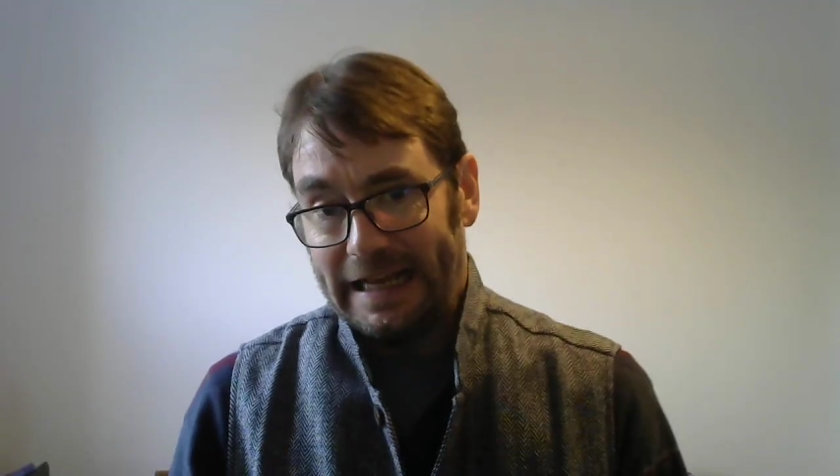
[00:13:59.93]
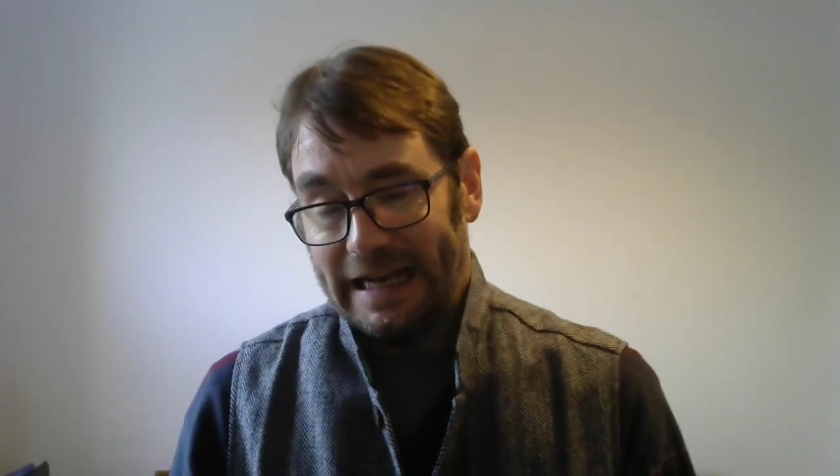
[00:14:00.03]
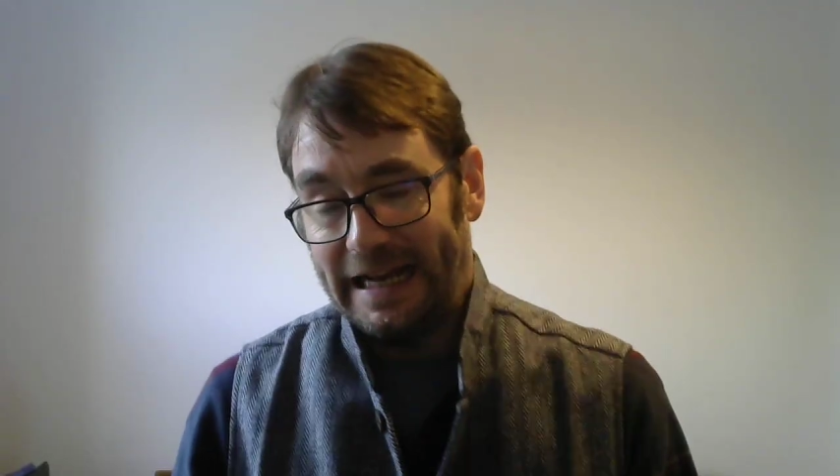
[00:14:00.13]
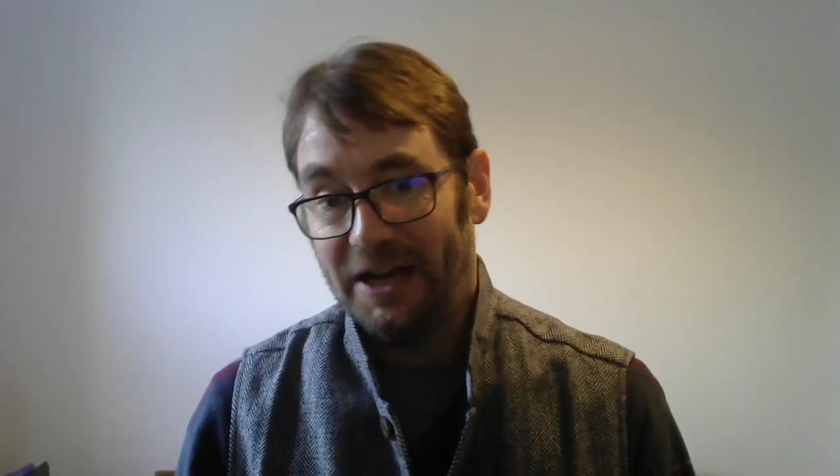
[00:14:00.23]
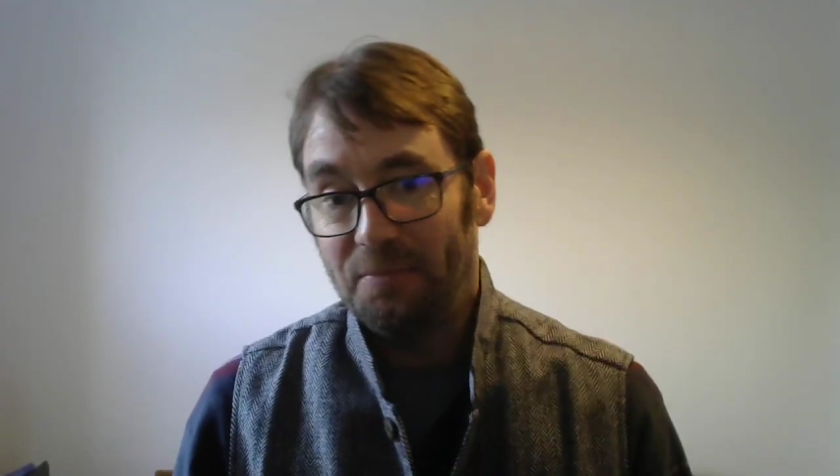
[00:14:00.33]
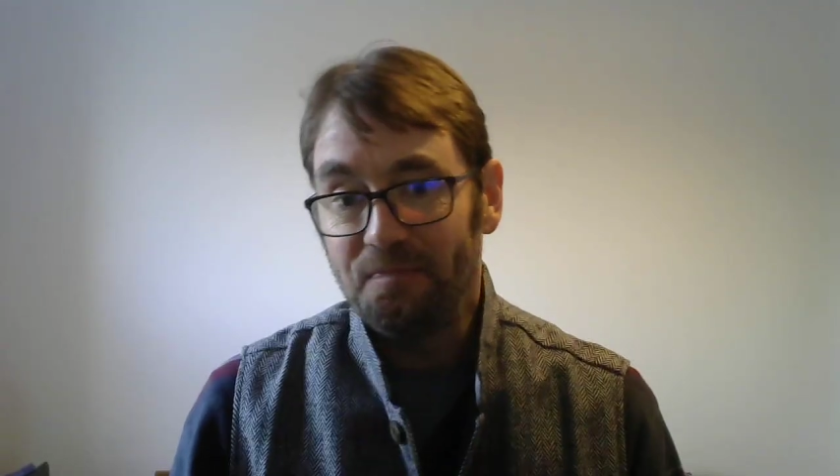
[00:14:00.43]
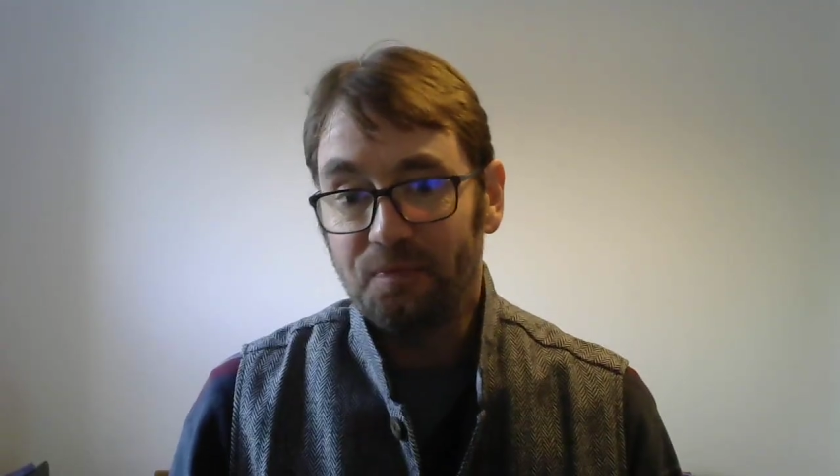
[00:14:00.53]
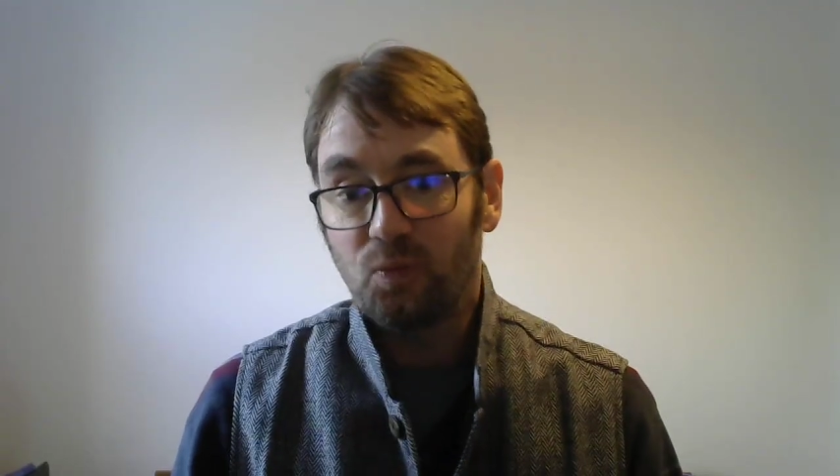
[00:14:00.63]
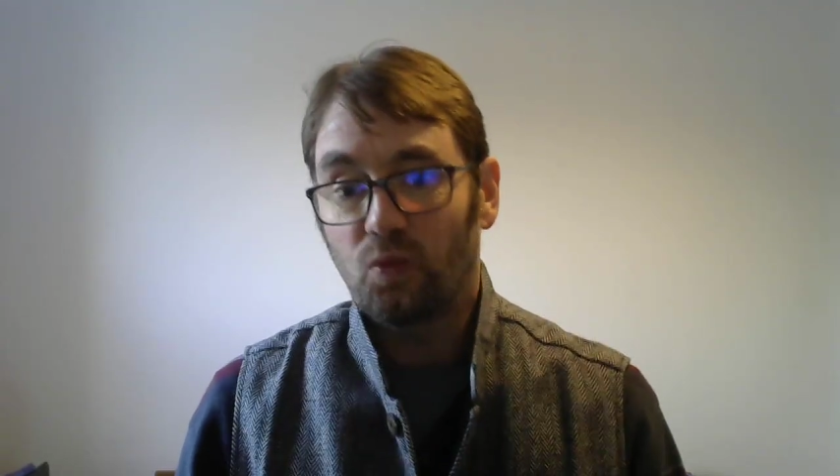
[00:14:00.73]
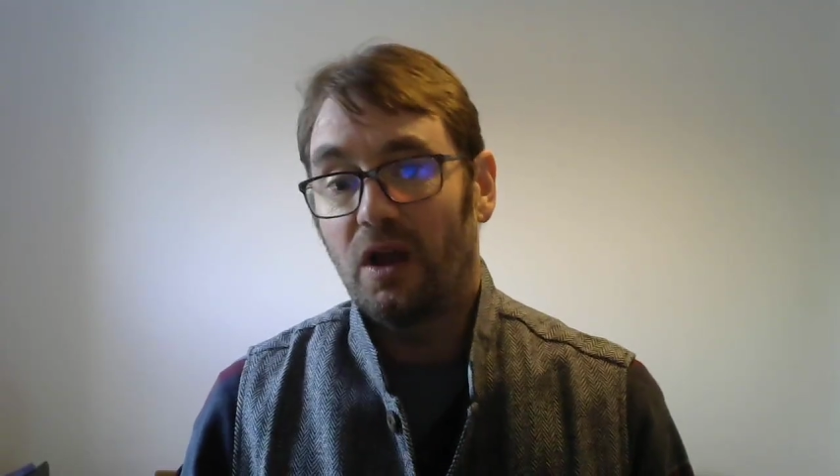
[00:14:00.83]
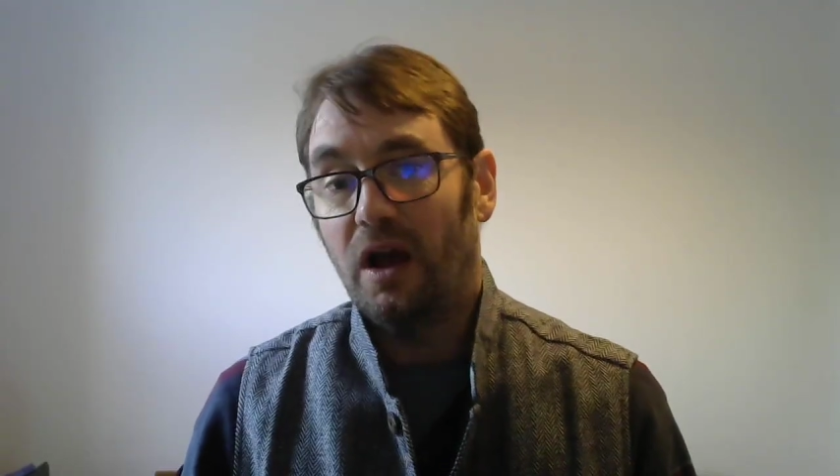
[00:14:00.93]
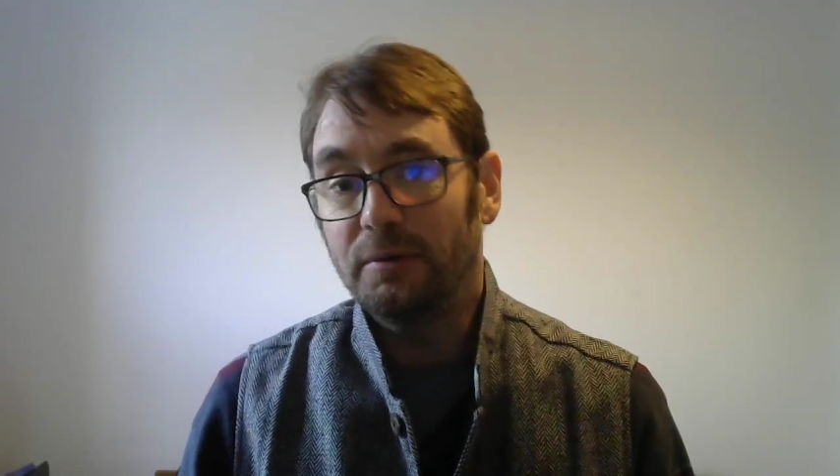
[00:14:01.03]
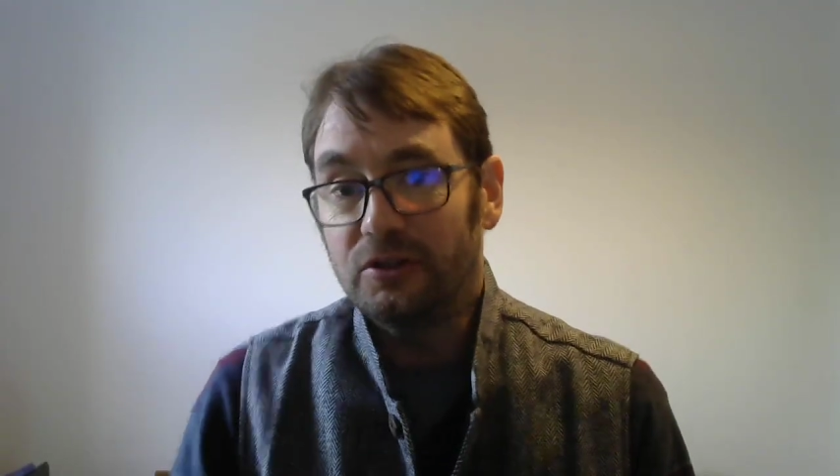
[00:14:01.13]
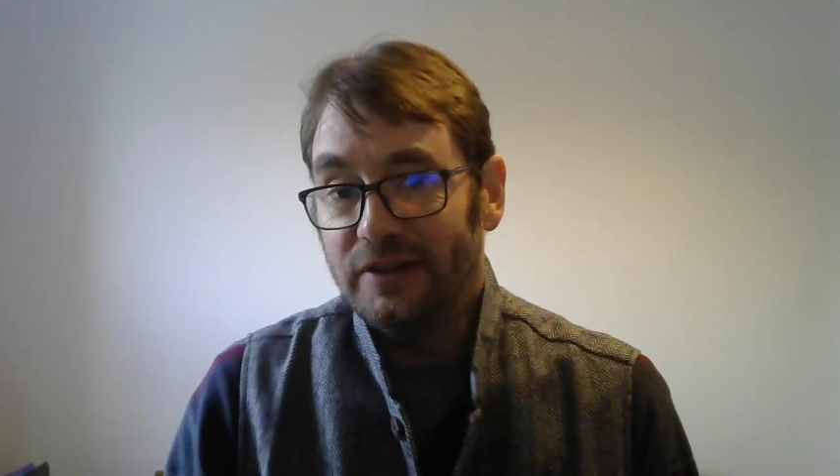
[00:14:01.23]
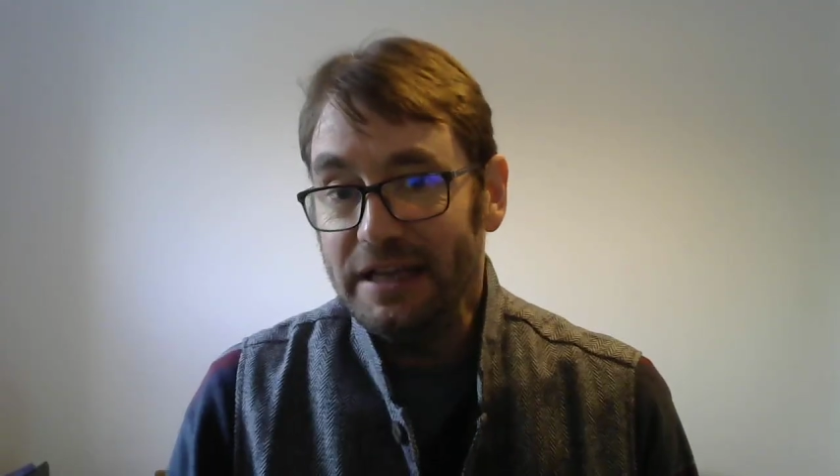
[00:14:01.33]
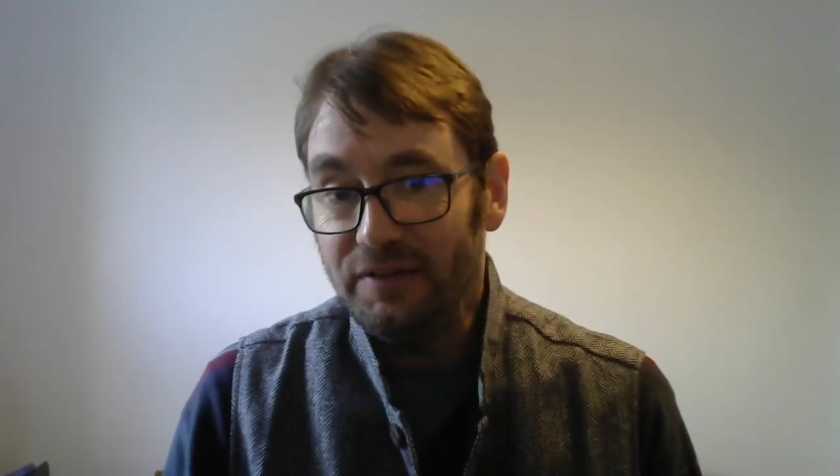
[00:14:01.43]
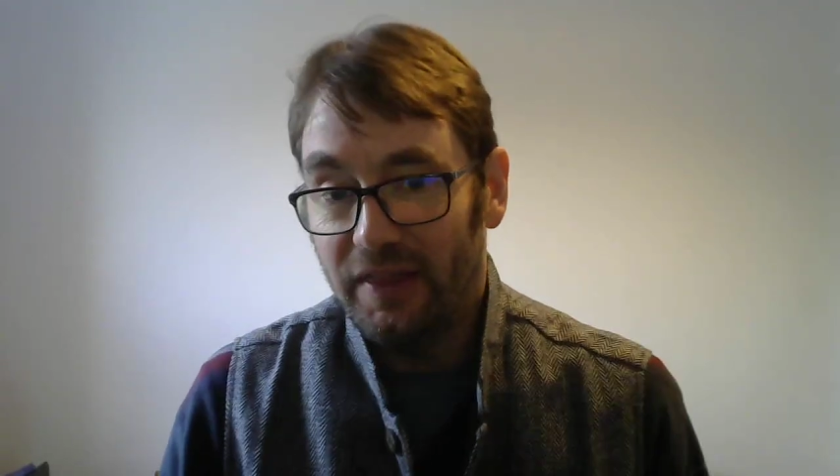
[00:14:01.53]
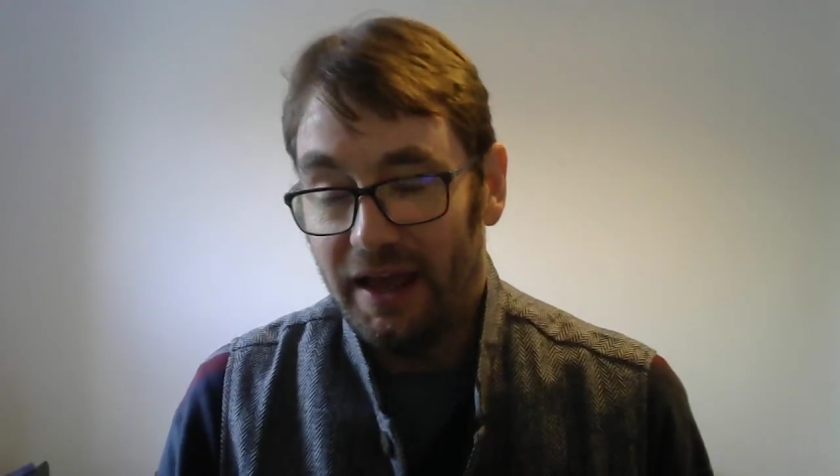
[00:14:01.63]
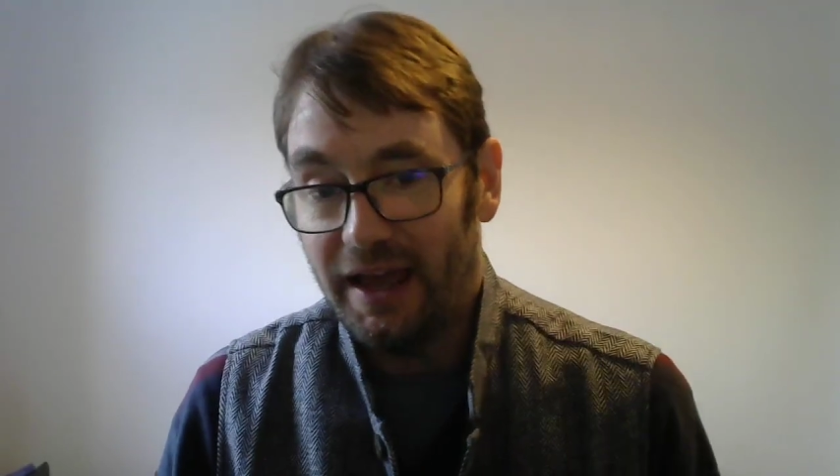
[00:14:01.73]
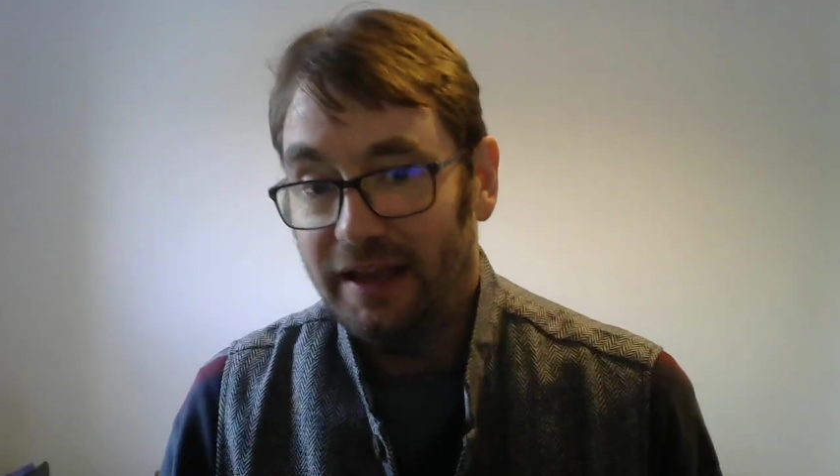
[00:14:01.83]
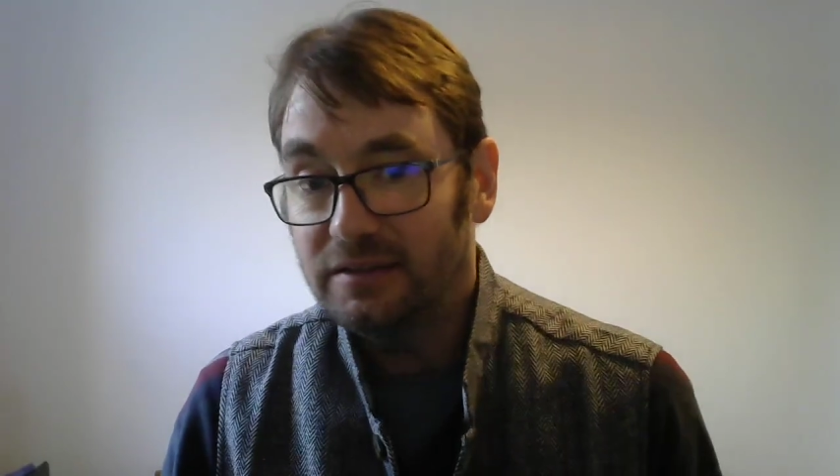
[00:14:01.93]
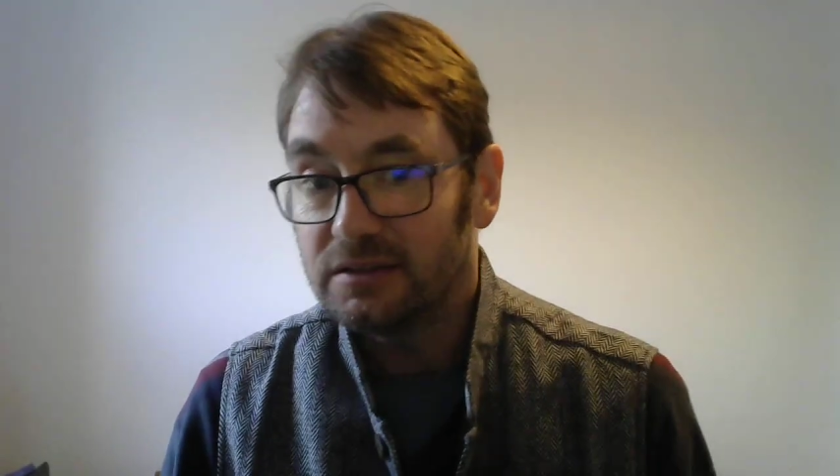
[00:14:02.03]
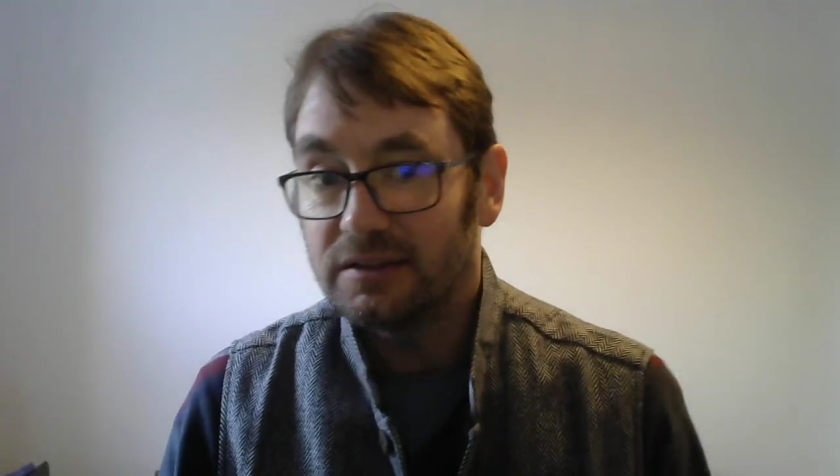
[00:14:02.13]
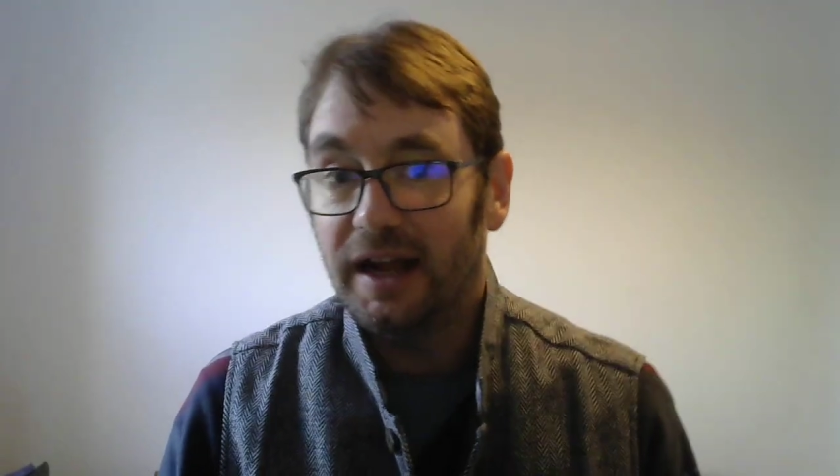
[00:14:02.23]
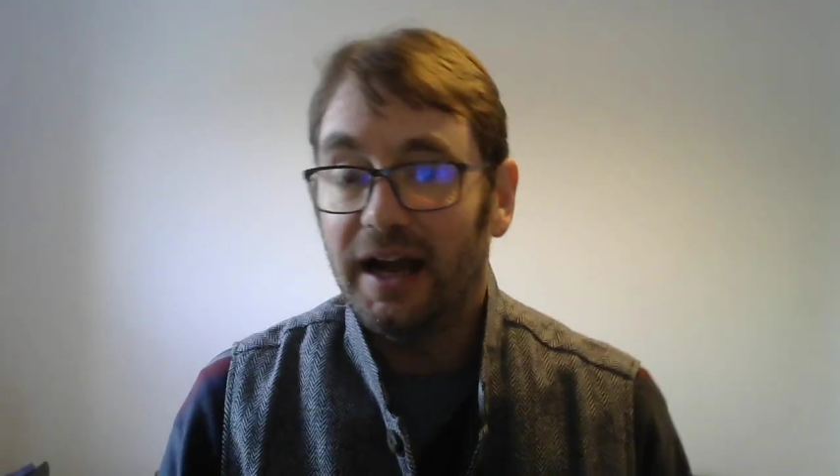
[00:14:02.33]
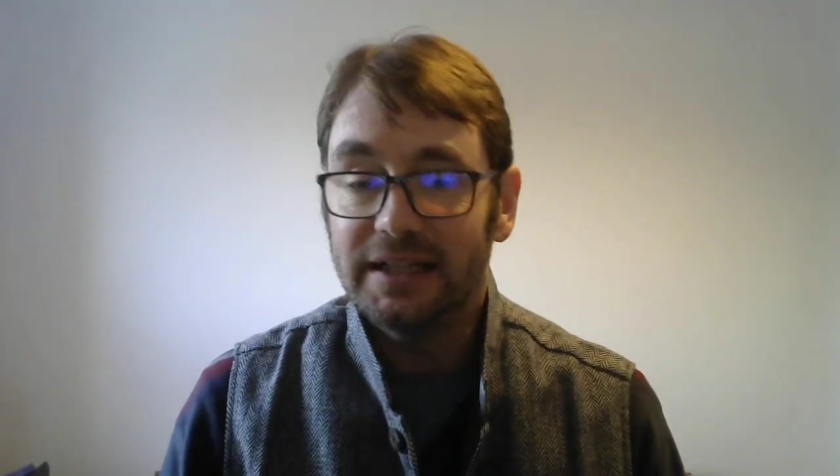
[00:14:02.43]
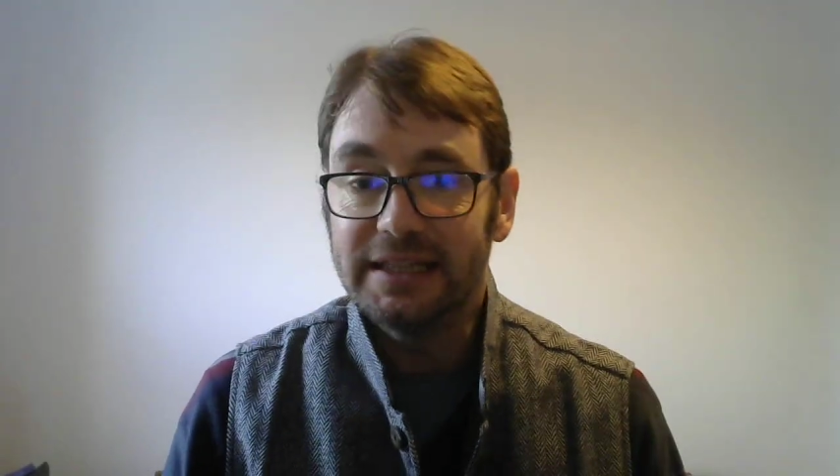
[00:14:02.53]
I'm going to leave it there and